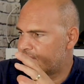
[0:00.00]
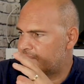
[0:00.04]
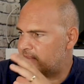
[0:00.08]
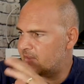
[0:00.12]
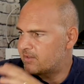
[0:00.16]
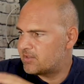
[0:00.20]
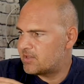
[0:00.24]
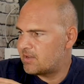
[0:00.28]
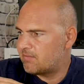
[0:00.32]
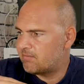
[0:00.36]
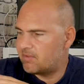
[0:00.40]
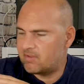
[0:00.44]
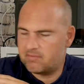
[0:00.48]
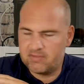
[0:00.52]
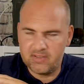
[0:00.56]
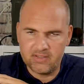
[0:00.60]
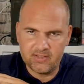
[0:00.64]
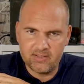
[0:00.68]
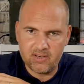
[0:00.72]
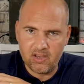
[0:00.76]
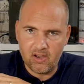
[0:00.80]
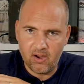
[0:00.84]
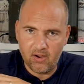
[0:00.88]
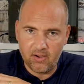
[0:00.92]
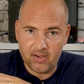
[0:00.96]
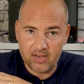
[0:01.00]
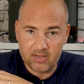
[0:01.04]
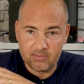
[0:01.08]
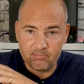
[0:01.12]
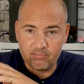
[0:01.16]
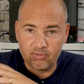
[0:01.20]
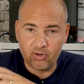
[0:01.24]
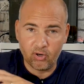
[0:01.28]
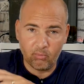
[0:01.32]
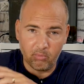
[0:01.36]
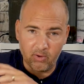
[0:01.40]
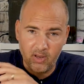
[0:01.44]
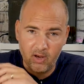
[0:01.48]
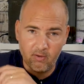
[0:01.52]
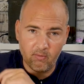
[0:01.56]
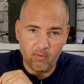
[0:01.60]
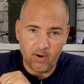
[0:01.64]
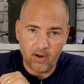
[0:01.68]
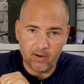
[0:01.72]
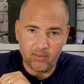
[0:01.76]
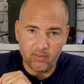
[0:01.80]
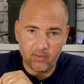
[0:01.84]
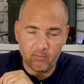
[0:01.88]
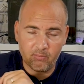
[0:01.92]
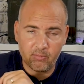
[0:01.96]
the 1050 Ti is probably
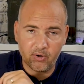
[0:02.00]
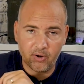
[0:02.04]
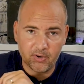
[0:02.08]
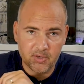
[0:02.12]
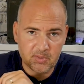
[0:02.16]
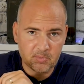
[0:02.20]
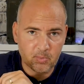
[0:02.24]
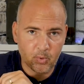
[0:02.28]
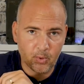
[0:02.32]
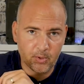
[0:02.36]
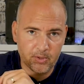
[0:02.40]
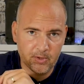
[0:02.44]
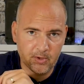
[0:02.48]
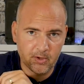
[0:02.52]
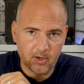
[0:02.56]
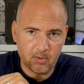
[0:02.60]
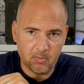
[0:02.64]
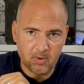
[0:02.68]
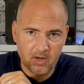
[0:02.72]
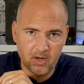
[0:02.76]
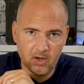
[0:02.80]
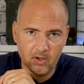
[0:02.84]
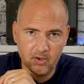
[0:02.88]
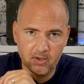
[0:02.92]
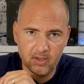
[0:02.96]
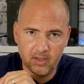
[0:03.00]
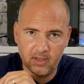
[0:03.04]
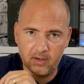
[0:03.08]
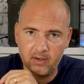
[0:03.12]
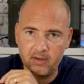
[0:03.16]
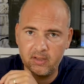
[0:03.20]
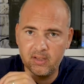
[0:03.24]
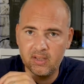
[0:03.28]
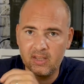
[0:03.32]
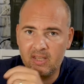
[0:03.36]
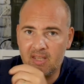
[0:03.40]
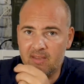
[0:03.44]
around the price point you're going to be looking.